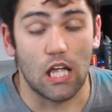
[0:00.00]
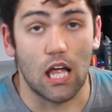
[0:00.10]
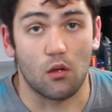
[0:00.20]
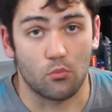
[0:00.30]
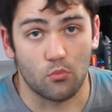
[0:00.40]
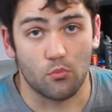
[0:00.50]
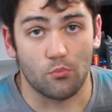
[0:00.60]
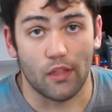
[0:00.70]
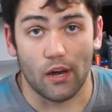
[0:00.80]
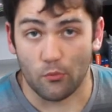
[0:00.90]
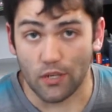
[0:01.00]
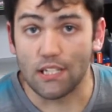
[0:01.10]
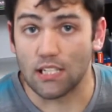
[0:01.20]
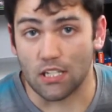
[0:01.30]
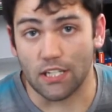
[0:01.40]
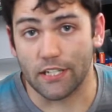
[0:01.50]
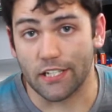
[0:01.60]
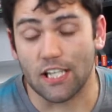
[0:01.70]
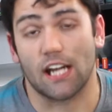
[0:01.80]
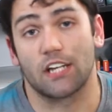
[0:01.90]
I recently
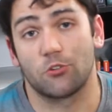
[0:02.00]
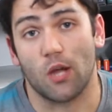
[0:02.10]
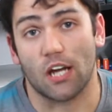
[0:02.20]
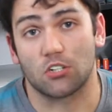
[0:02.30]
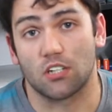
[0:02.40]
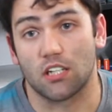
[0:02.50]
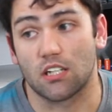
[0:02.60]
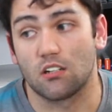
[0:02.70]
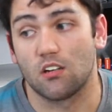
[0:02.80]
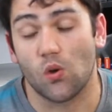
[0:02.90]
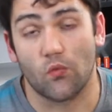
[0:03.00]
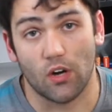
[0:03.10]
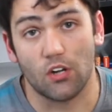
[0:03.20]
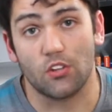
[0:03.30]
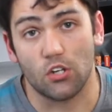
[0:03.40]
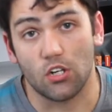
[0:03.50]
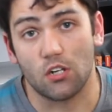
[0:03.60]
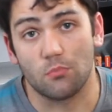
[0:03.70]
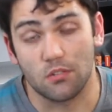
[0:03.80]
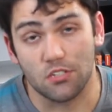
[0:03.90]
decided to actually further
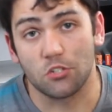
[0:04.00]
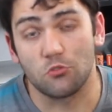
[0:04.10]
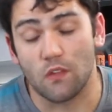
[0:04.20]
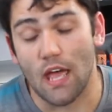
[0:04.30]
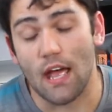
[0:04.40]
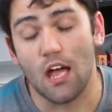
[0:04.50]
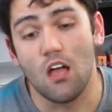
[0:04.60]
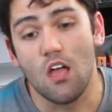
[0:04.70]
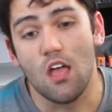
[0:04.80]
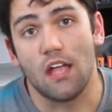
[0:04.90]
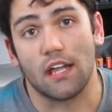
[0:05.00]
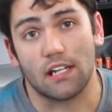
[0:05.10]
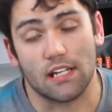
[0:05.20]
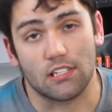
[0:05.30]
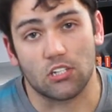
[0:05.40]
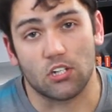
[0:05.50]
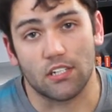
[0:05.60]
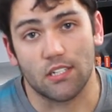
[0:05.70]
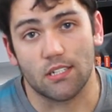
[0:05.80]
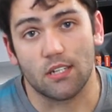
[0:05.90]
pursue that and I
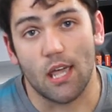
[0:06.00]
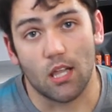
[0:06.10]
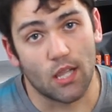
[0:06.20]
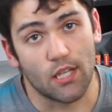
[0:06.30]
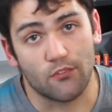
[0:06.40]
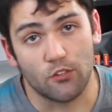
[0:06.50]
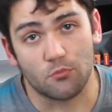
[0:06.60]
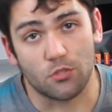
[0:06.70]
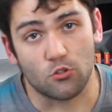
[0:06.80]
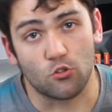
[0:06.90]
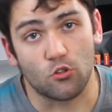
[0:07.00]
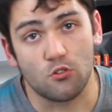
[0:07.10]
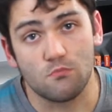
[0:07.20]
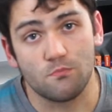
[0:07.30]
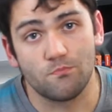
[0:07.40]
started LA Film School.